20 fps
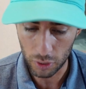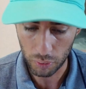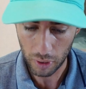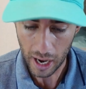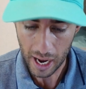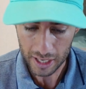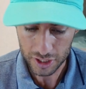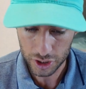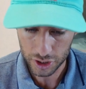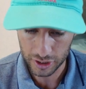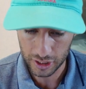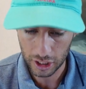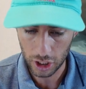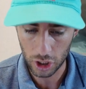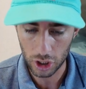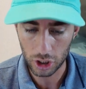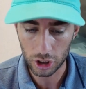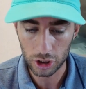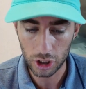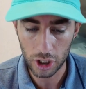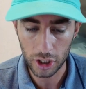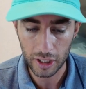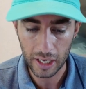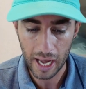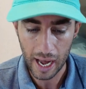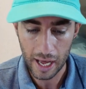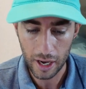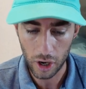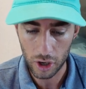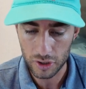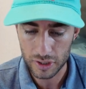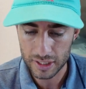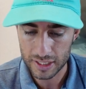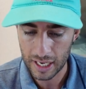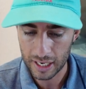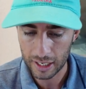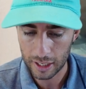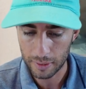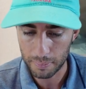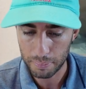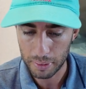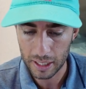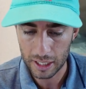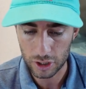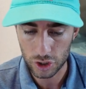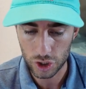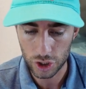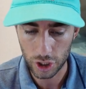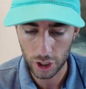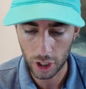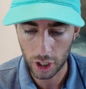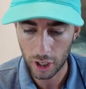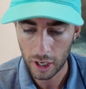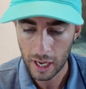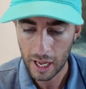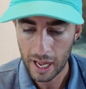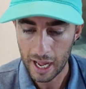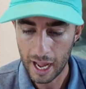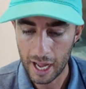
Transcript: we're actually going to look at our second picture